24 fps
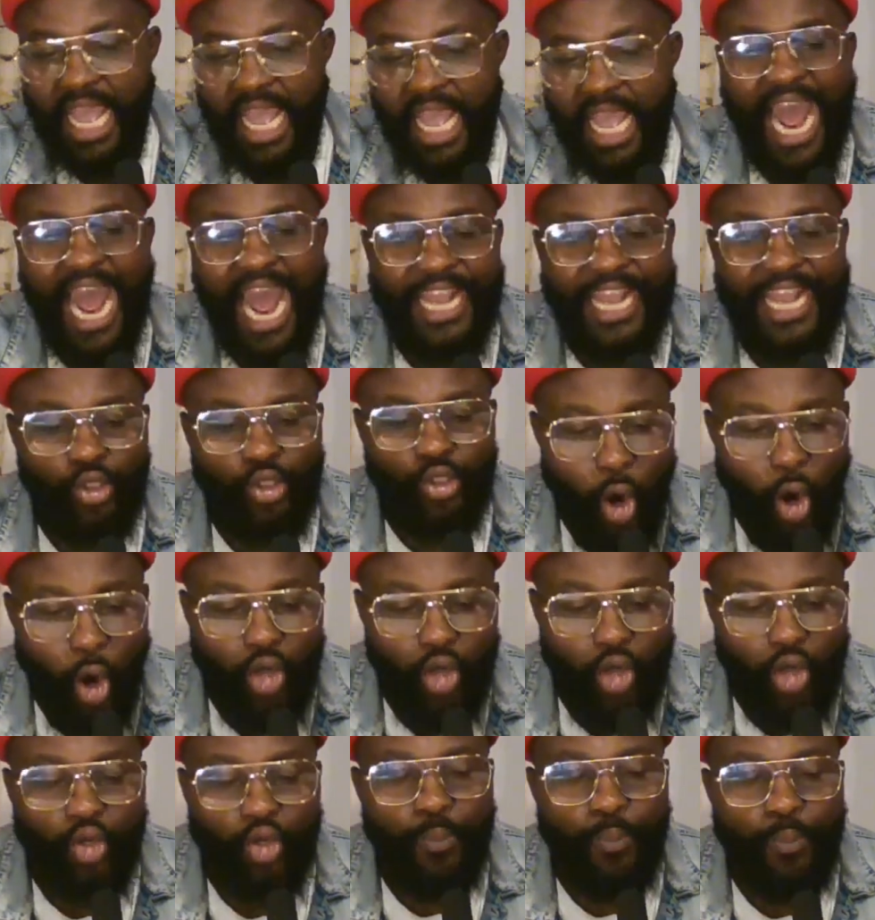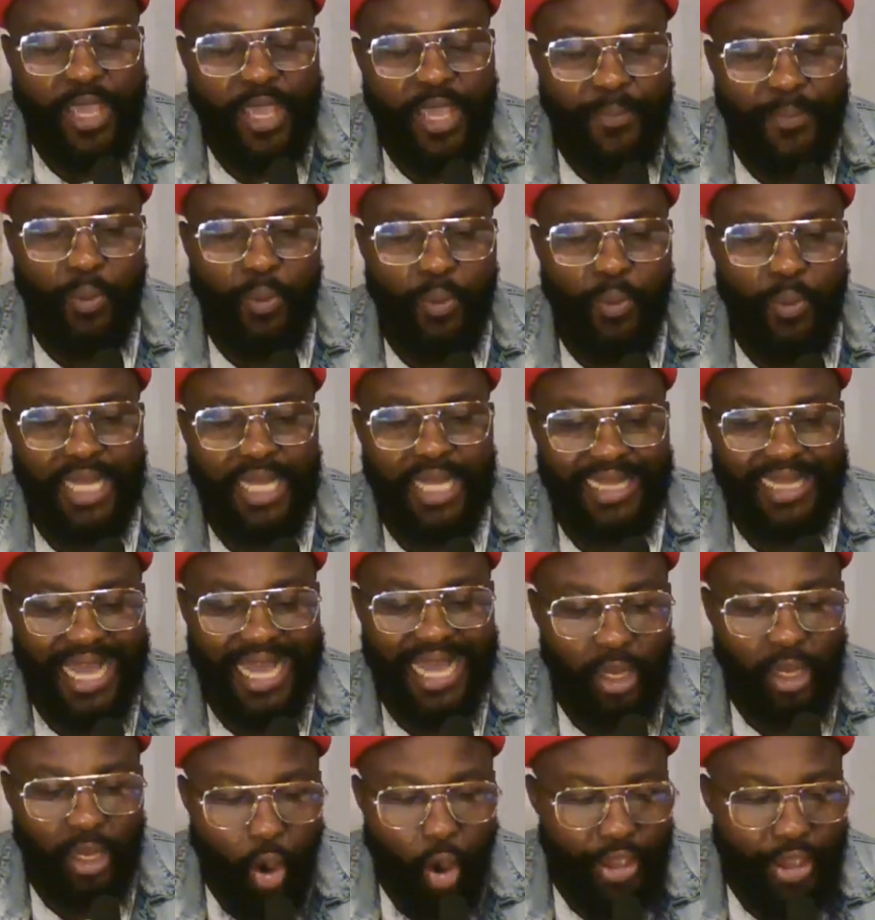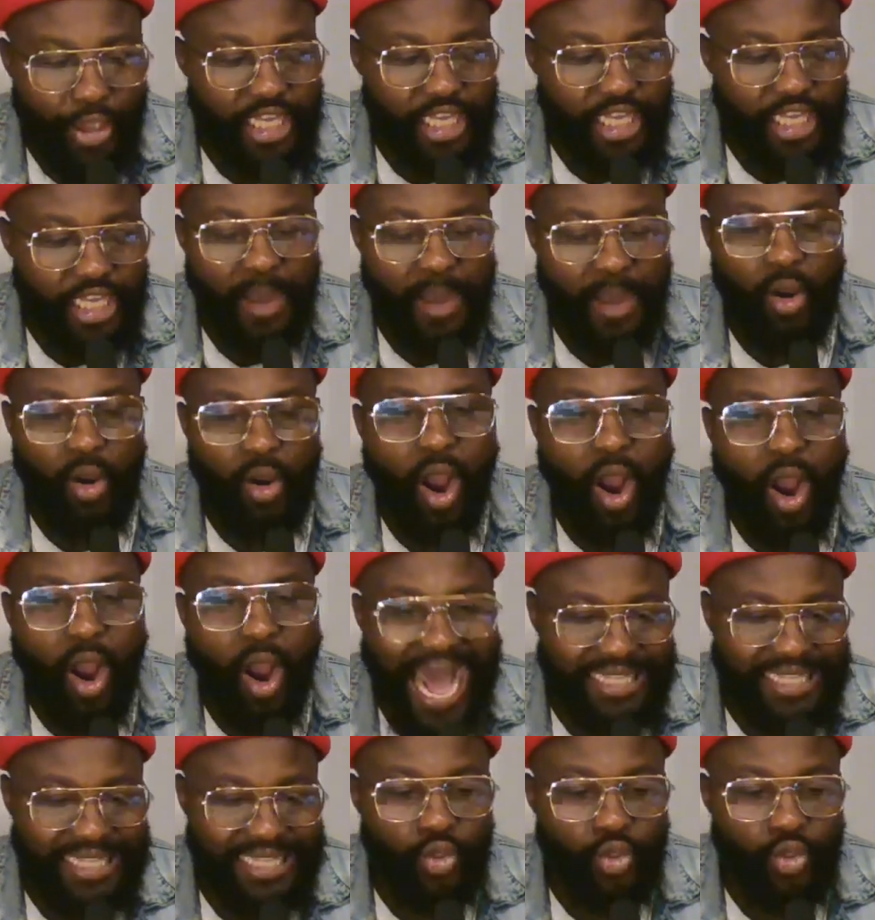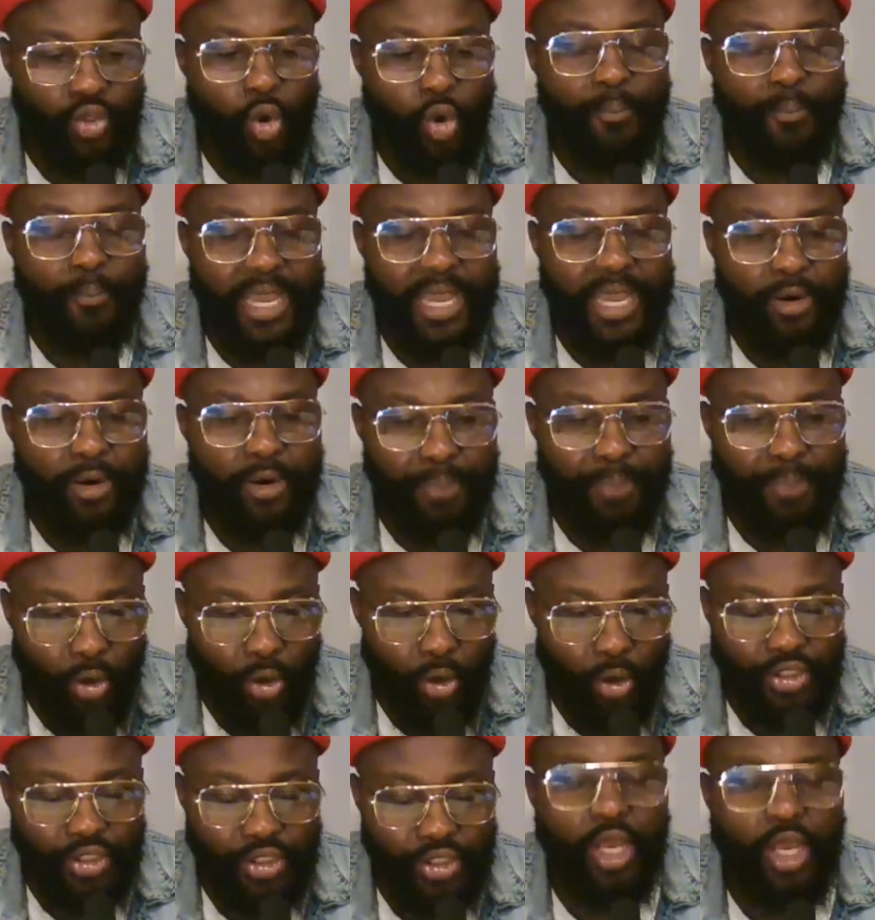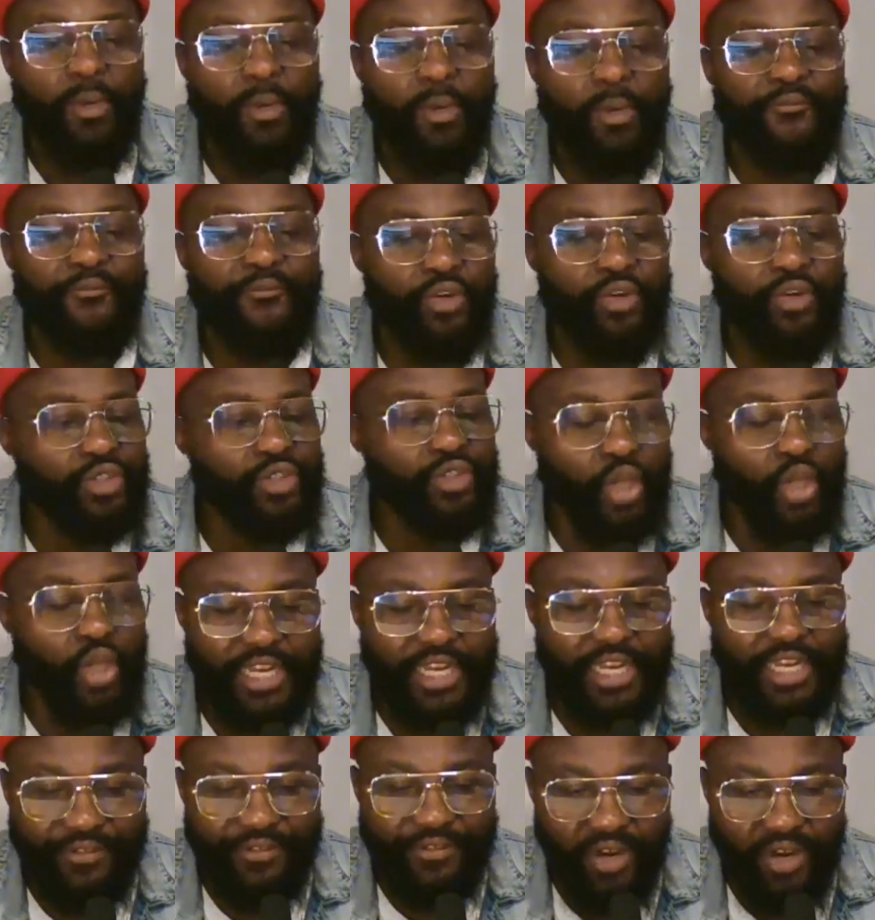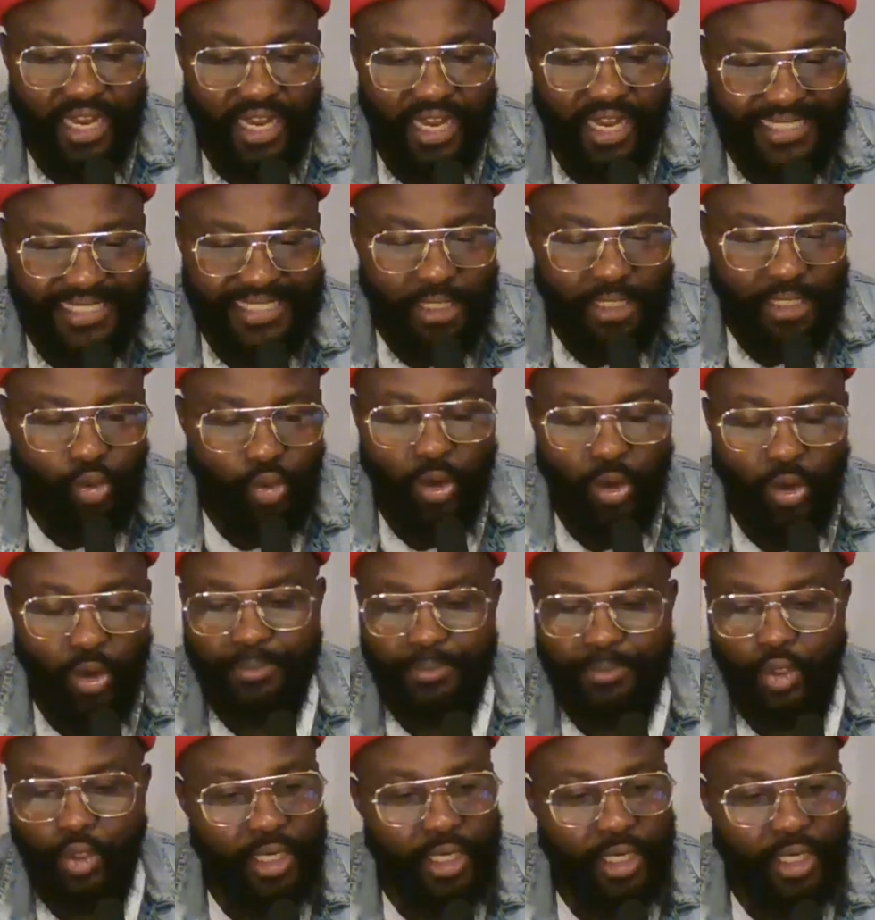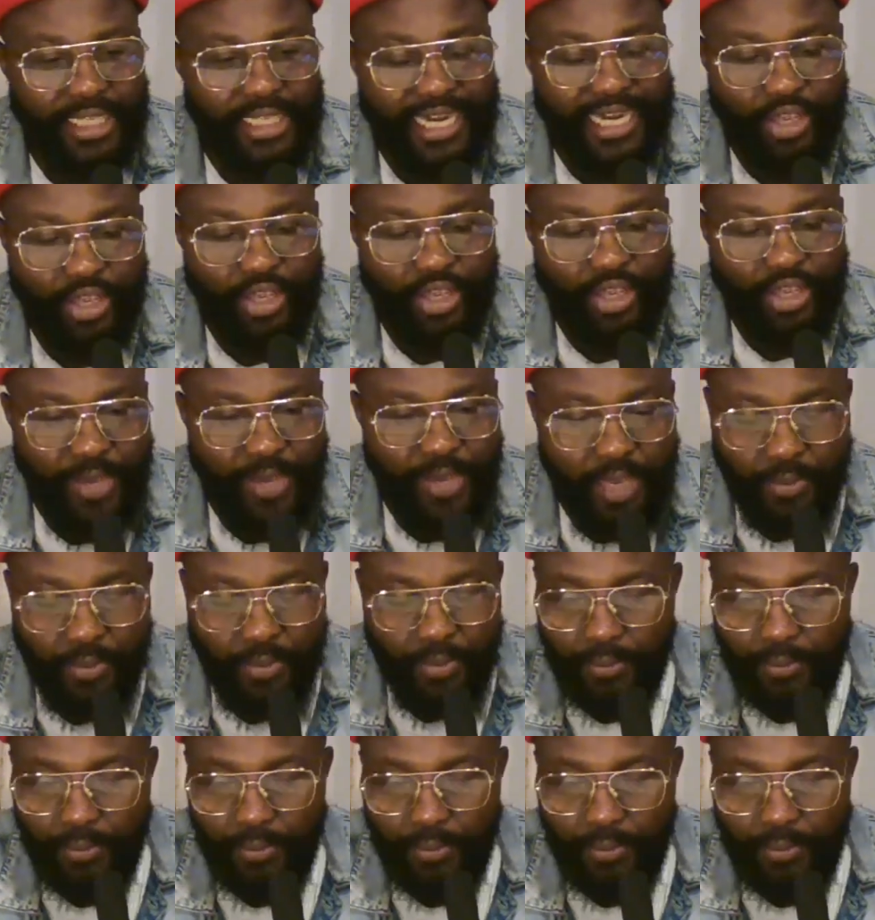I told you people that Aloy Ejimakor has no male boss. Some of you don't even listen to what I'm telling you people.